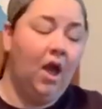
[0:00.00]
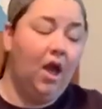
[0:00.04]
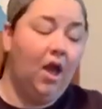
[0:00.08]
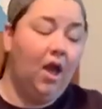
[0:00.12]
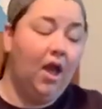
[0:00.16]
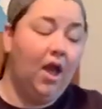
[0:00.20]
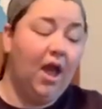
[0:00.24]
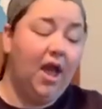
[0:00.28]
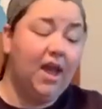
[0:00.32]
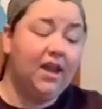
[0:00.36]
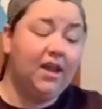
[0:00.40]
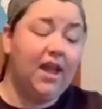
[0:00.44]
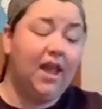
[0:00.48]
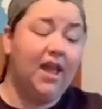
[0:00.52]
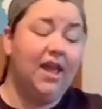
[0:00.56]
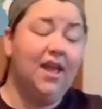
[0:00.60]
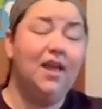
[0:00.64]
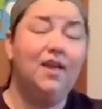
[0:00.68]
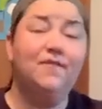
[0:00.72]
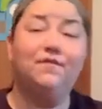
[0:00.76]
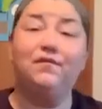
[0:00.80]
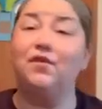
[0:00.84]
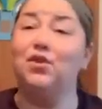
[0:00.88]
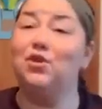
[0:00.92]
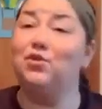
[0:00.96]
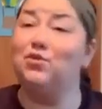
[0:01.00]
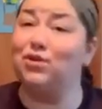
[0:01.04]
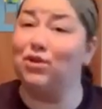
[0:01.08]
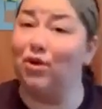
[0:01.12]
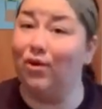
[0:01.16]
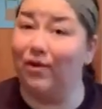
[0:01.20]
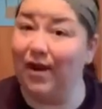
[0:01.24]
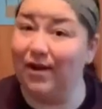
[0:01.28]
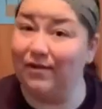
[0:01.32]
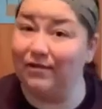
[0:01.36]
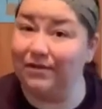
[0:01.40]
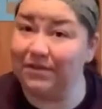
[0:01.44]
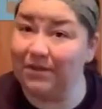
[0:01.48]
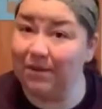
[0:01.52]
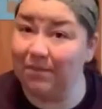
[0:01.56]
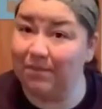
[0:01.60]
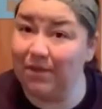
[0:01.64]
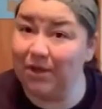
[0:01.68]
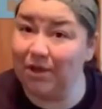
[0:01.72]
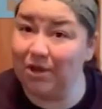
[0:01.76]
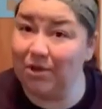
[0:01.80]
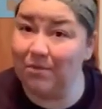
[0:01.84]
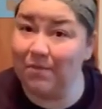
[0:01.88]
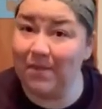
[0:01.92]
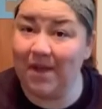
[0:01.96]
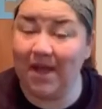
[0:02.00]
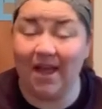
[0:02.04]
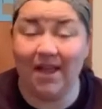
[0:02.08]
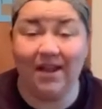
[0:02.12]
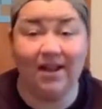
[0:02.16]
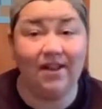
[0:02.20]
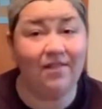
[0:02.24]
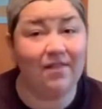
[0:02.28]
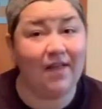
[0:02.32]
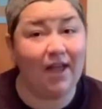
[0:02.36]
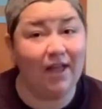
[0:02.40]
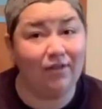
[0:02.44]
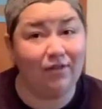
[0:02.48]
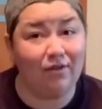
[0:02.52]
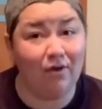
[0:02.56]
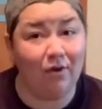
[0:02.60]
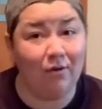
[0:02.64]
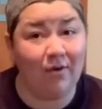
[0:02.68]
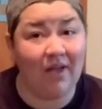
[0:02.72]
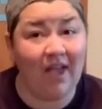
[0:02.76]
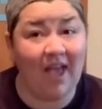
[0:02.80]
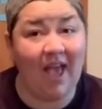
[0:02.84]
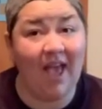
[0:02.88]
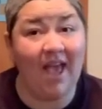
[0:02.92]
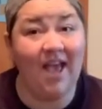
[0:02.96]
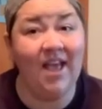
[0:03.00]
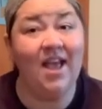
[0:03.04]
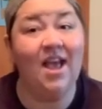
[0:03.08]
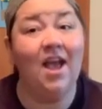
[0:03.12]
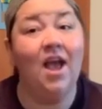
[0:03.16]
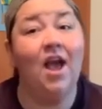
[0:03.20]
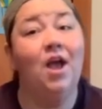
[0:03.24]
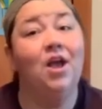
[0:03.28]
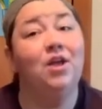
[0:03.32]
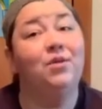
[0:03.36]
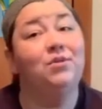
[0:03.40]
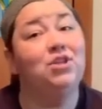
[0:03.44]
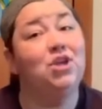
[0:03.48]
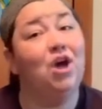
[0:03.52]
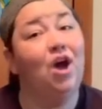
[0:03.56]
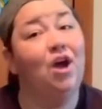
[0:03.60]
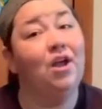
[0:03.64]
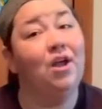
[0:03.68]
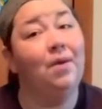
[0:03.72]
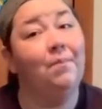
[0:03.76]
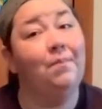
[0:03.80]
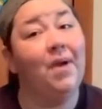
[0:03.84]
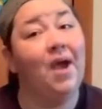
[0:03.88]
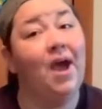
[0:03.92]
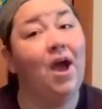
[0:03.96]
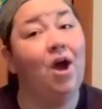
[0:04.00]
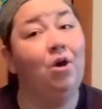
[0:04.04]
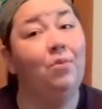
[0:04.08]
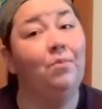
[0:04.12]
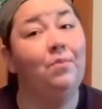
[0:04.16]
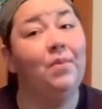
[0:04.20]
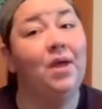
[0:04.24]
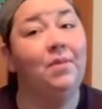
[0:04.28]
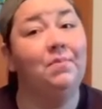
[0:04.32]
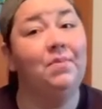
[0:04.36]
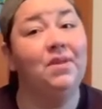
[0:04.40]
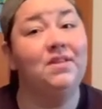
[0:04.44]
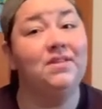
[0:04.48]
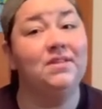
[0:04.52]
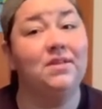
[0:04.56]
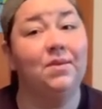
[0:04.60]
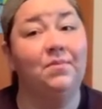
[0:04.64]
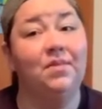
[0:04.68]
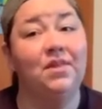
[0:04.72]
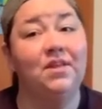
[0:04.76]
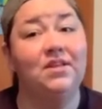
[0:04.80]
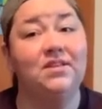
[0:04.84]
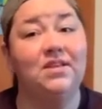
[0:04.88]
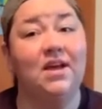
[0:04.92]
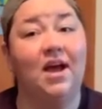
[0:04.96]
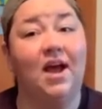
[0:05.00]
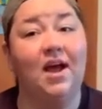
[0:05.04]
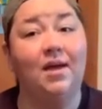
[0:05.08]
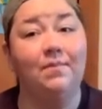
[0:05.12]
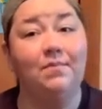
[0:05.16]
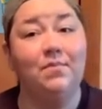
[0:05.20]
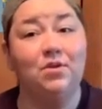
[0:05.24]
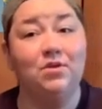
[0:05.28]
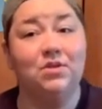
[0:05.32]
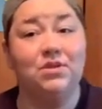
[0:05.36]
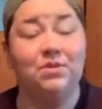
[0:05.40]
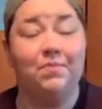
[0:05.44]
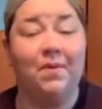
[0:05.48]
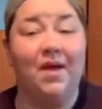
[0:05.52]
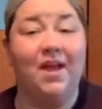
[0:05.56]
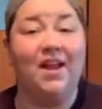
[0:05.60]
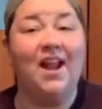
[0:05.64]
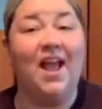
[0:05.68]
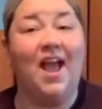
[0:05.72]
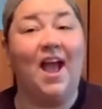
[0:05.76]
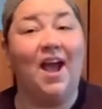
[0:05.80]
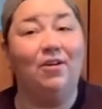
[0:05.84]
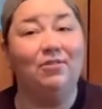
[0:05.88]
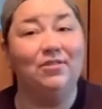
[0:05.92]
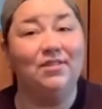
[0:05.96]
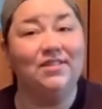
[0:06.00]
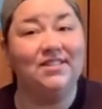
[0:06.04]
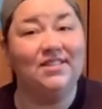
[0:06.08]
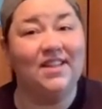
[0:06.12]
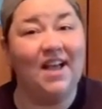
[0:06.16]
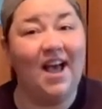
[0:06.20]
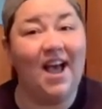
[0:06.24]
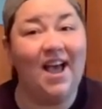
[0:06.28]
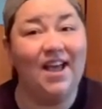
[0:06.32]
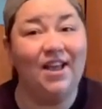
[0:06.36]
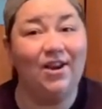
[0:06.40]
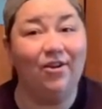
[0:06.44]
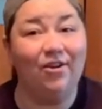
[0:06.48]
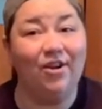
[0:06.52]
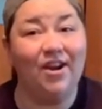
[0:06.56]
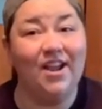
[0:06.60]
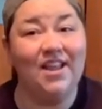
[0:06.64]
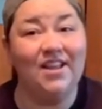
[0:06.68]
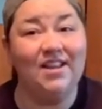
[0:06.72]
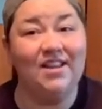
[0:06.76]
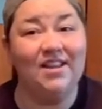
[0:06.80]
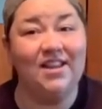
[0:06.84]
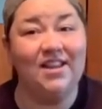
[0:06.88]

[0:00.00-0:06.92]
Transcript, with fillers: And if you don't have something you made, that's okay. Talk about maybe some of the time you spent outside or in